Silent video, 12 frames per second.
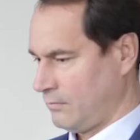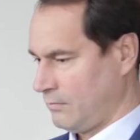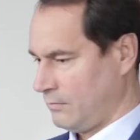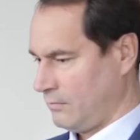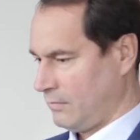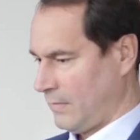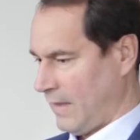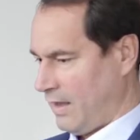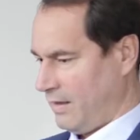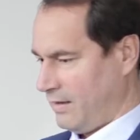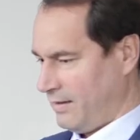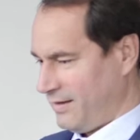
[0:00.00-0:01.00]

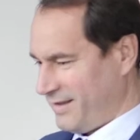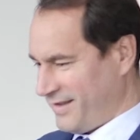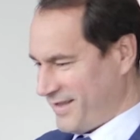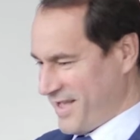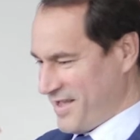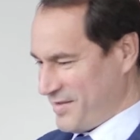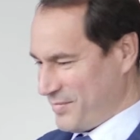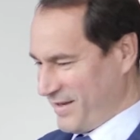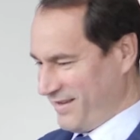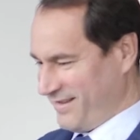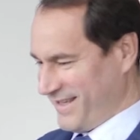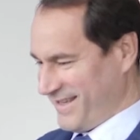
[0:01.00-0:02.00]
seamlessly from one to
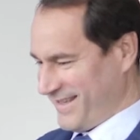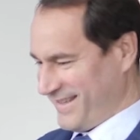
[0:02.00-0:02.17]
another